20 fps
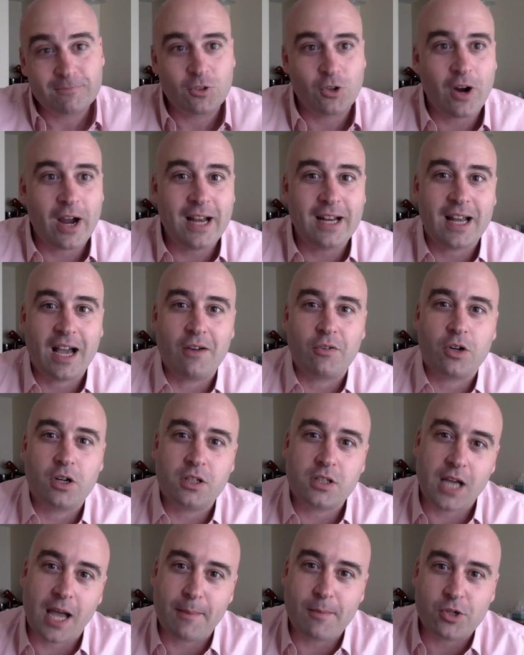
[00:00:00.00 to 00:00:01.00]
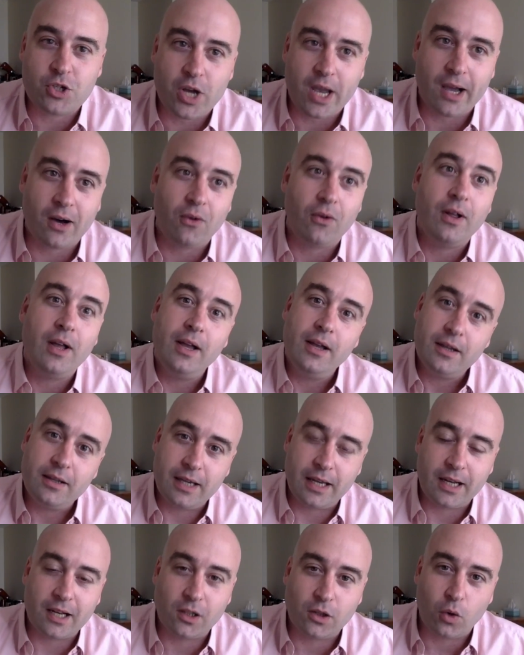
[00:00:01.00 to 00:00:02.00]
Great. Have a good time in jail,
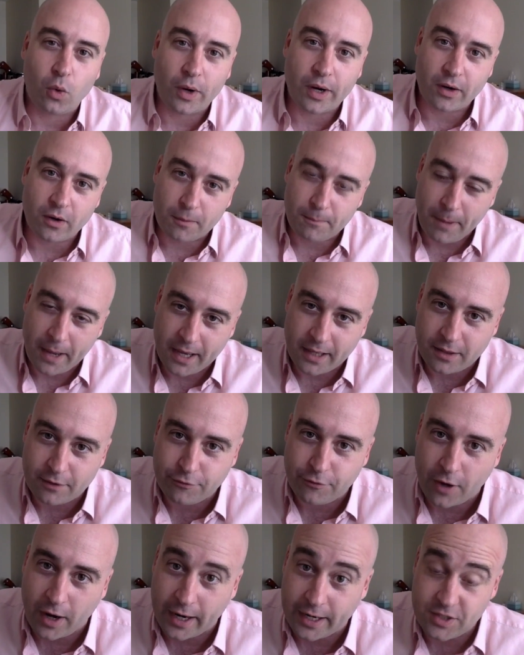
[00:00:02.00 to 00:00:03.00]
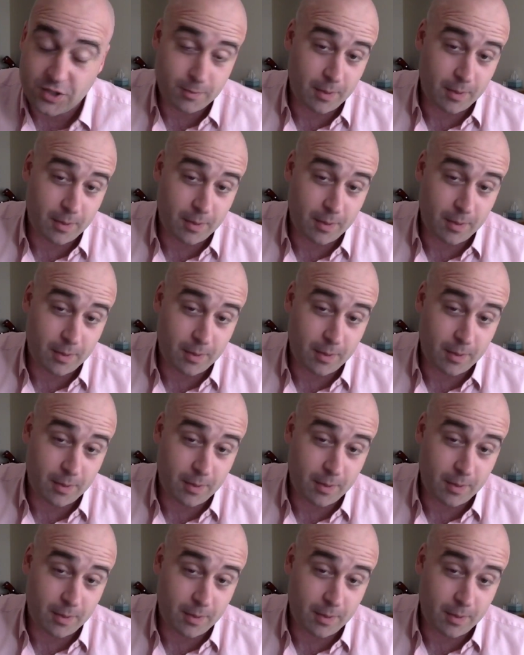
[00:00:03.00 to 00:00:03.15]
getting a lawyer and paying the fines.